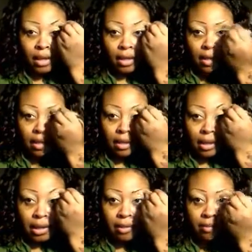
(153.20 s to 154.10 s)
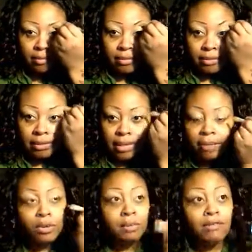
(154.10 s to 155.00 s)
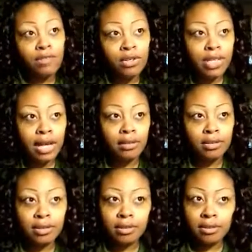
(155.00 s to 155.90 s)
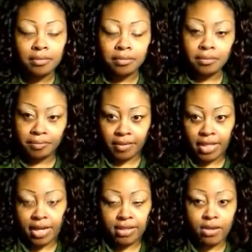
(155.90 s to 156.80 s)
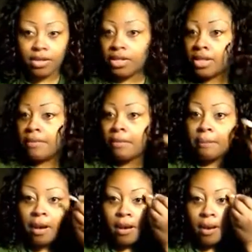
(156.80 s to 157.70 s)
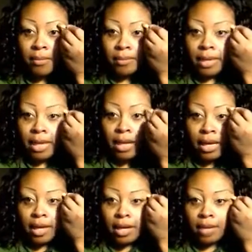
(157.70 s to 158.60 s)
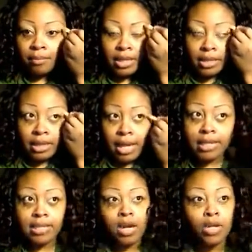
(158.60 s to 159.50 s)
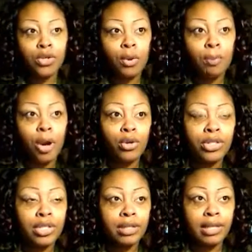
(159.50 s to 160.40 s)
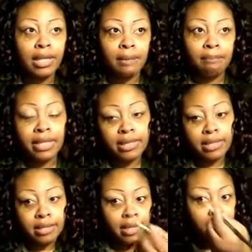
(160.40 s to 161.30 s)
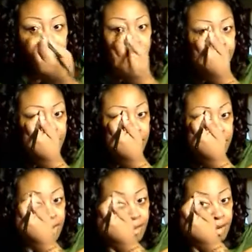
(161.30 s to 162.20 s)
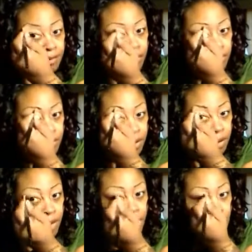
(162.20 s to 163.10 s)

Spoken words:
and I bought my first house, and I started to get my mom, meaning I could talk to her personally and mentally and get on that level with her.